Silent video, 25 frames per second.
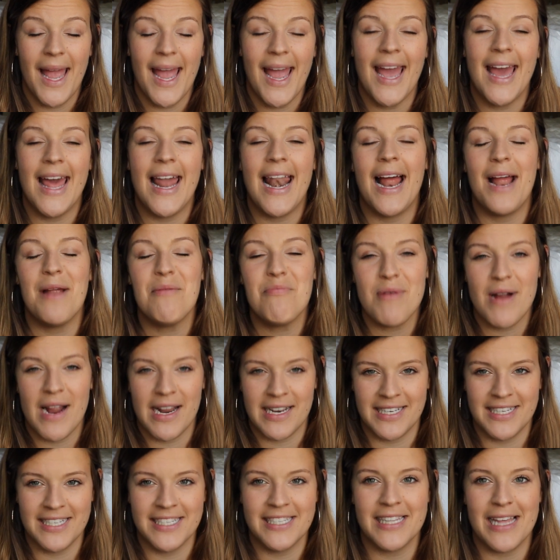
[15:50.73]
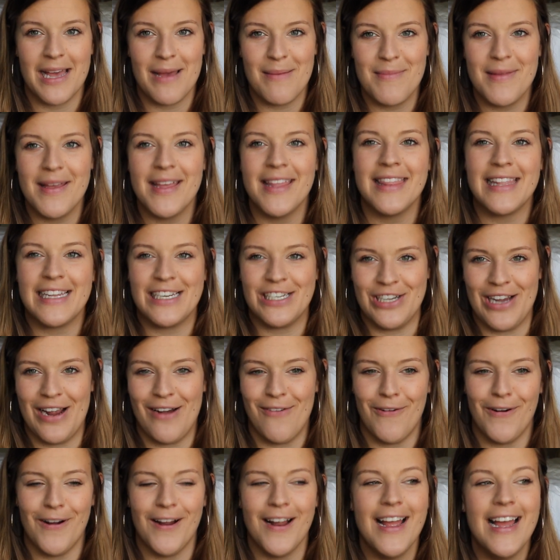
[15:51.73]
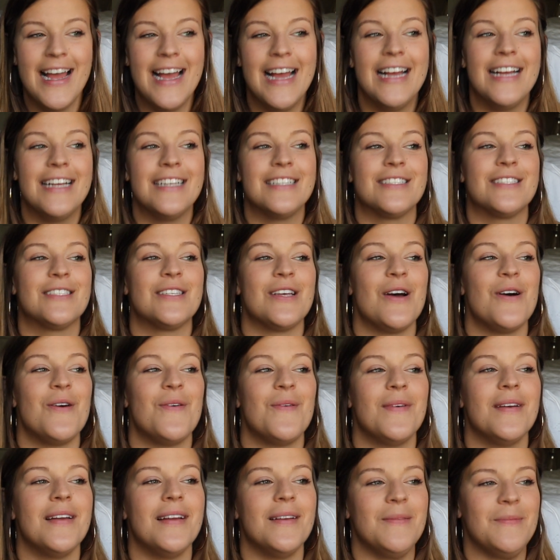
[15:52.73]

And I practice them in the shower. So